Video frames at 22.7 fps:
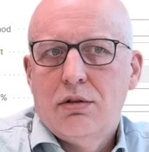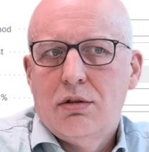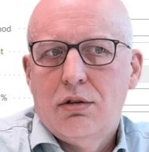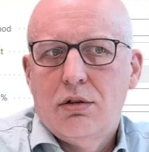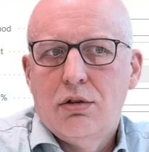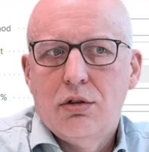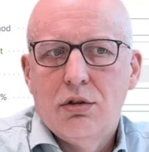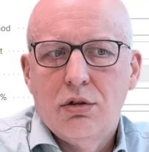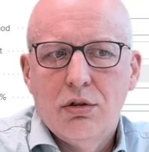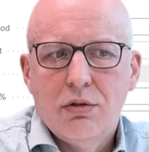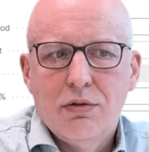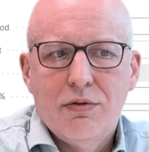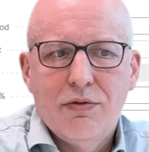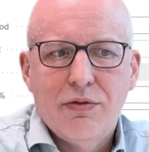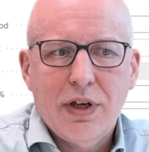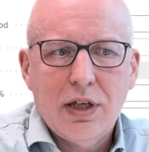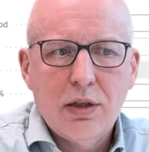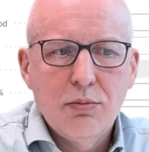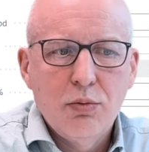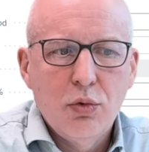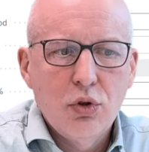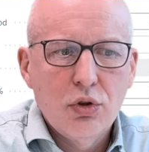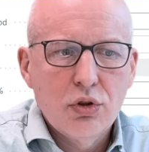a
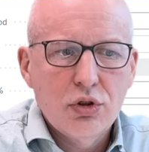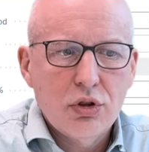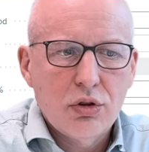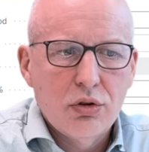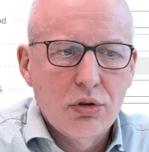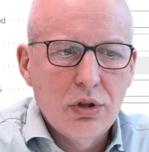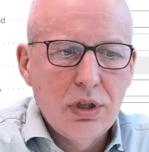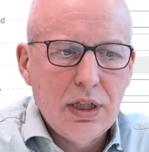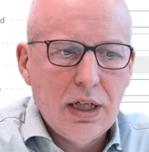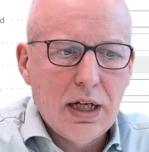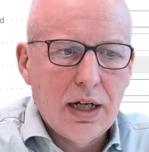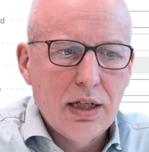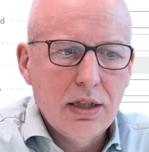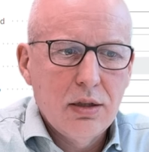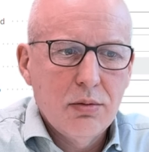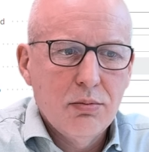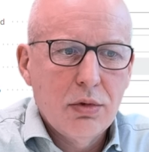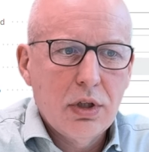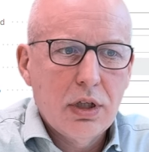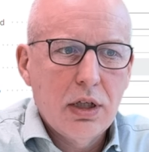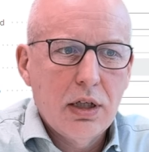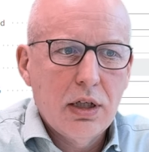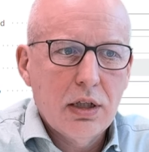fact box on the item
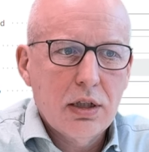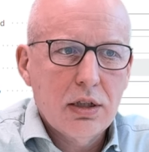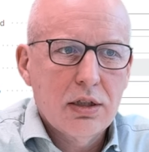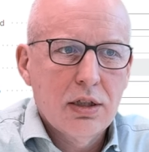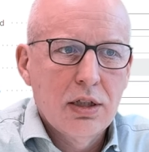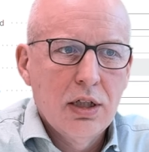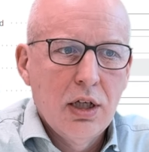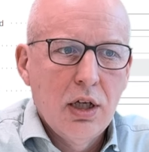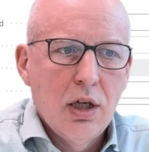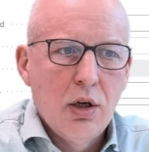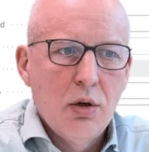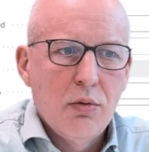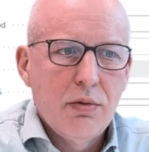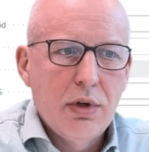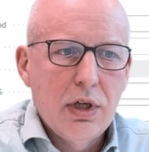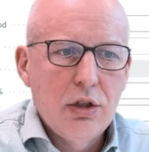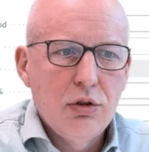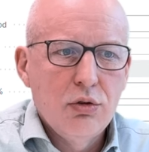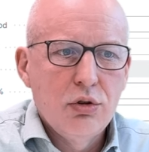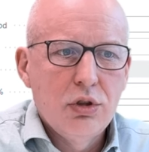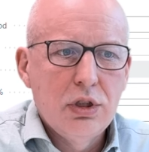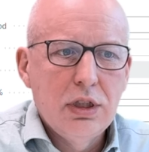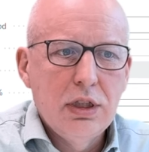card where
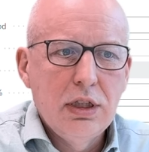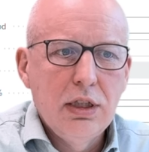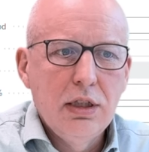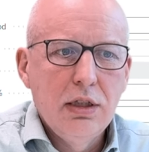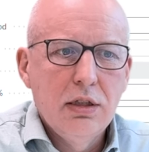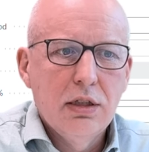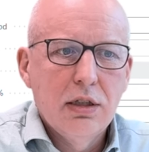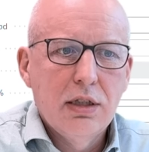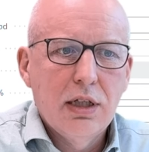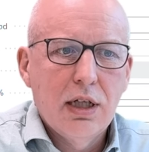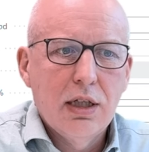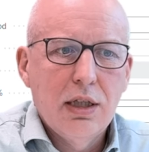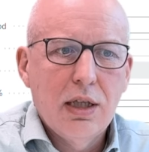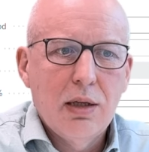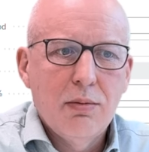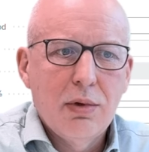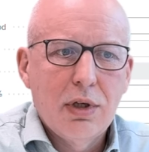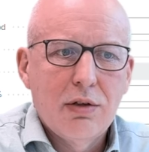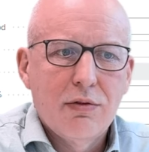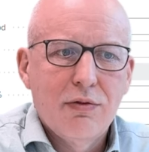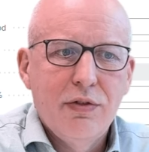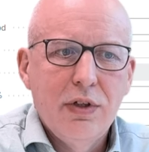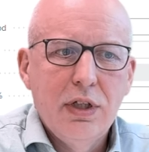you see the
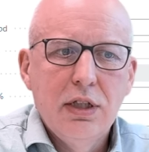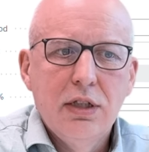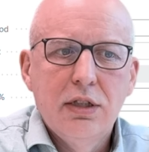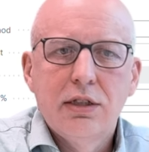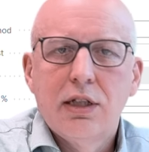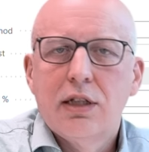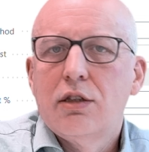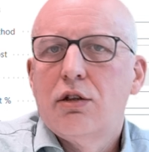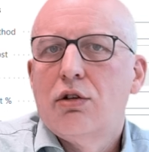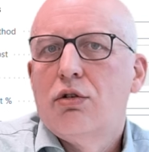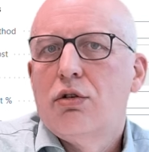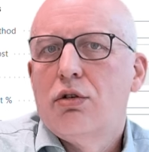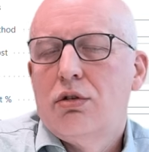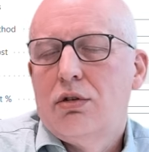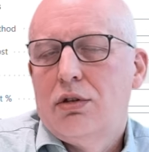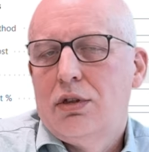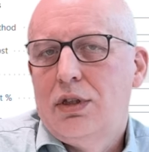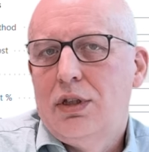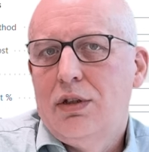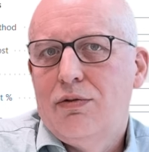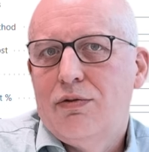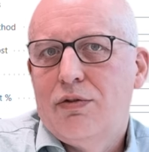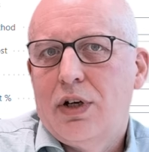dynamic fields that are
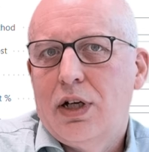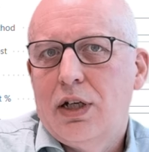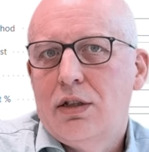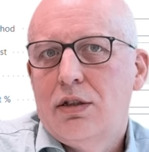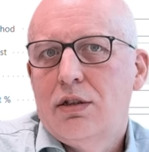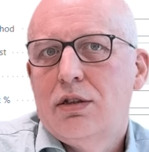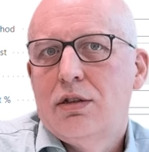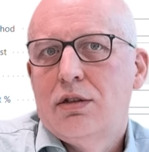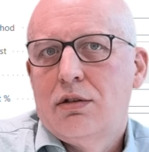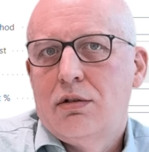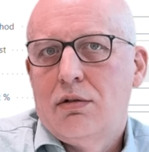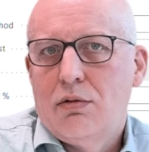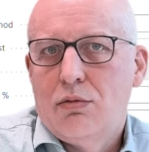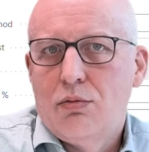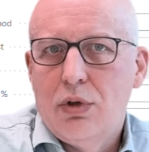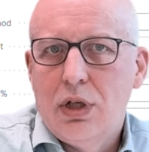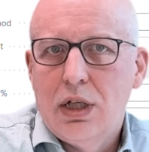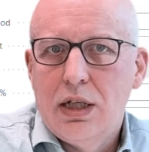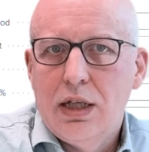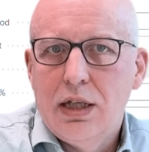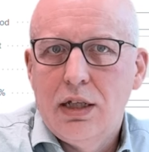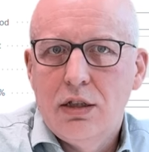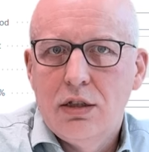defined
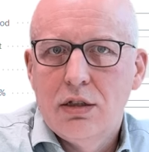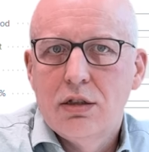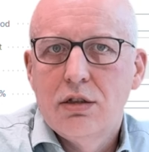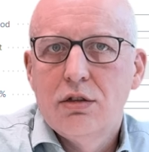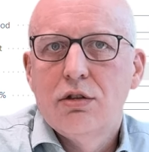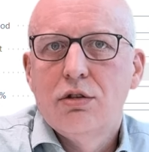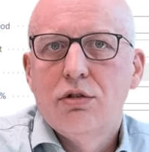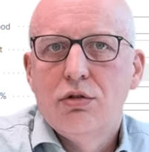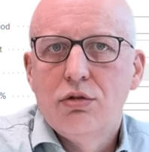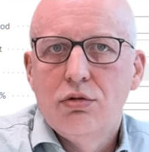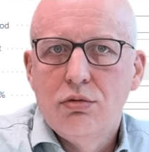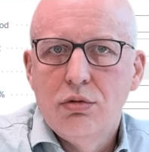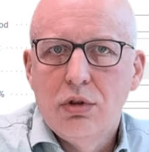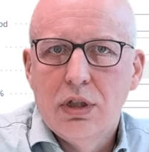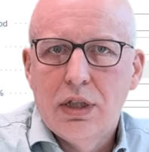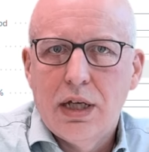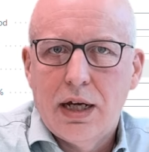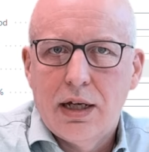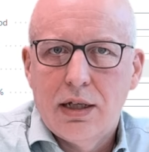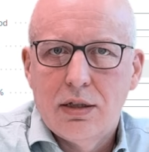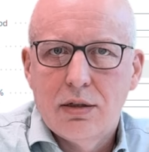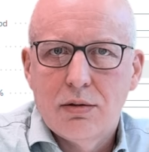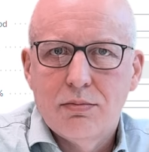related to that
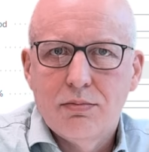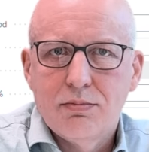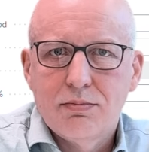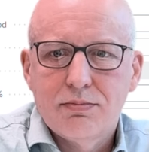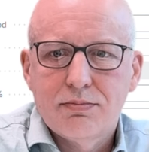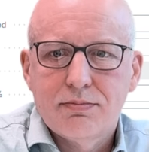item.